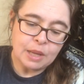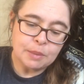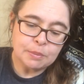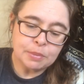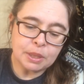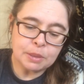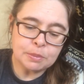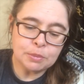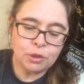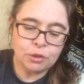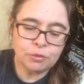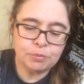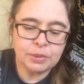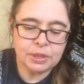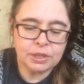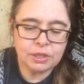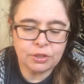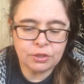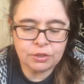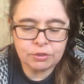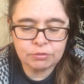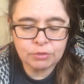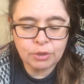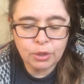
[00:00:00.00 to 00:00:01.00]
But a movement
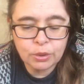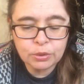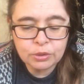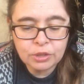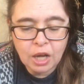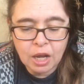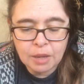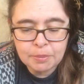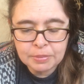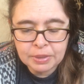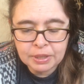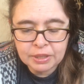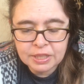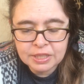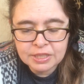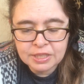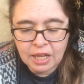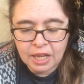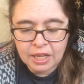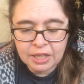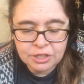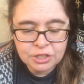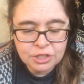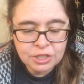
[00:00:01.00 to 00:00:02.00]
on the road caught Mary's
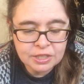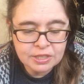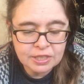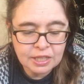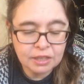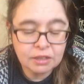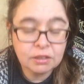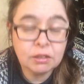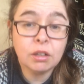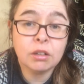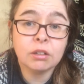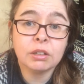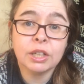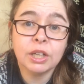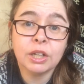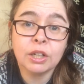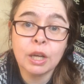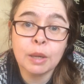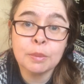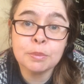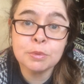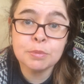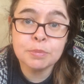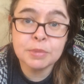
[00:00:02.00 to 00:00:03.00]
eye, and she said, Look, here
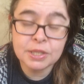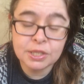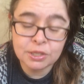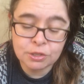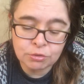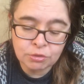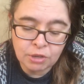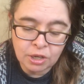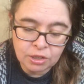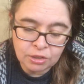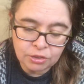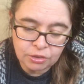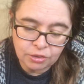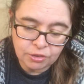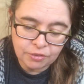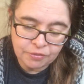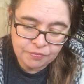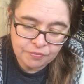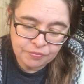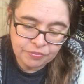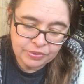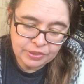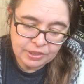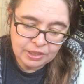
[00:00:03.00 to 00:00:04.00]
comes Mrs. Runkle.
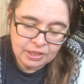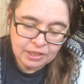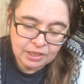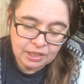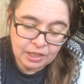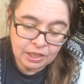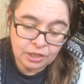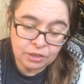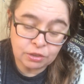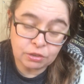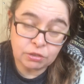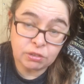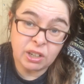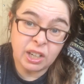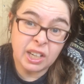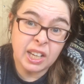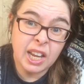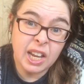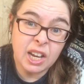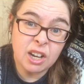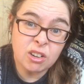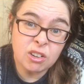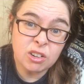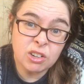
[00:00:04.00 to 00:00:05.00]
In a great
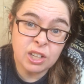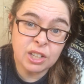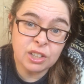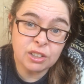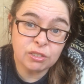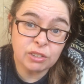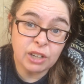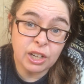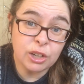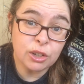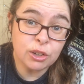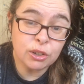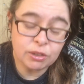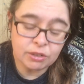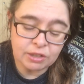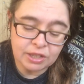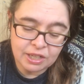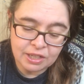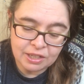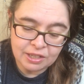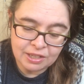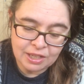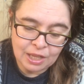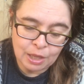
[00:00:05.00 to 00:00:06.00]

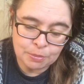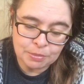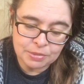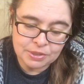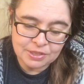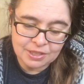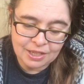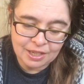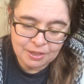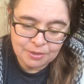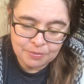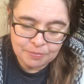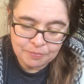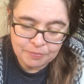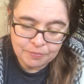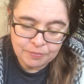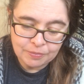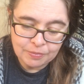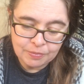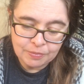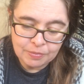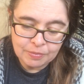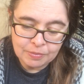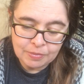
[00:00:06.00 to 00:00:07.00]
hurry, Emma said.
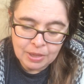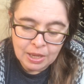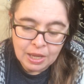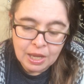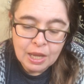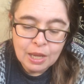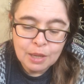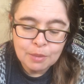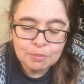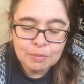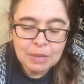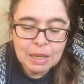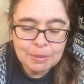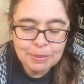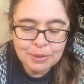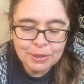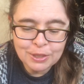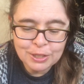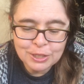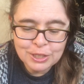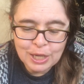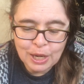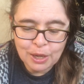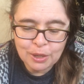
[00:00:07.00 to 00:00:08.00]
Maybe
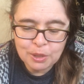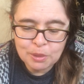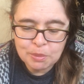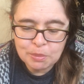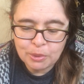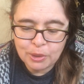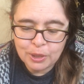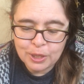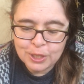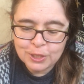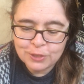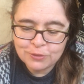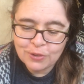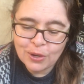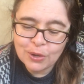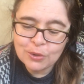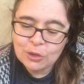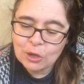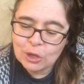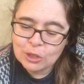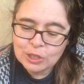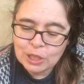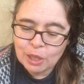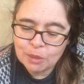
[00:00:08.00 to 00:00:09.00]
the Chowder boys
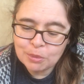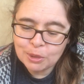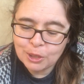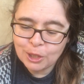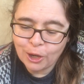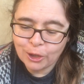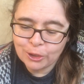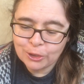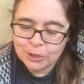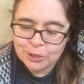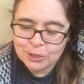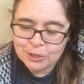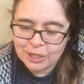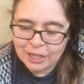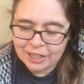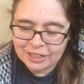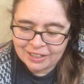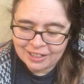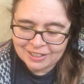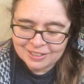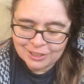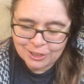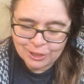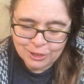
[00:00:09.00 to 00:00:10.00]
found our tubby garter snake,
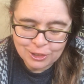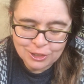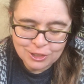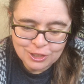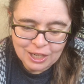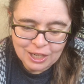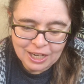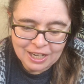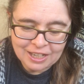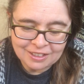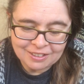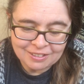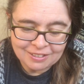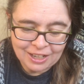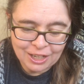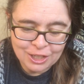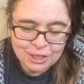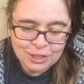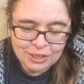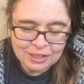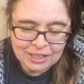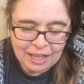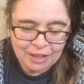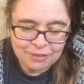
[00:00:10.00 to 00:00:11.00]
I said to Jane, and
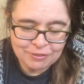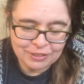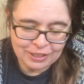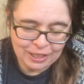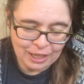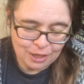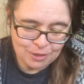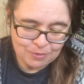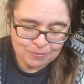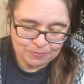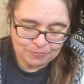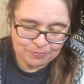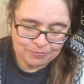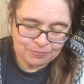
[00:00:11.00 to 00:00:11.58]
she laughed again.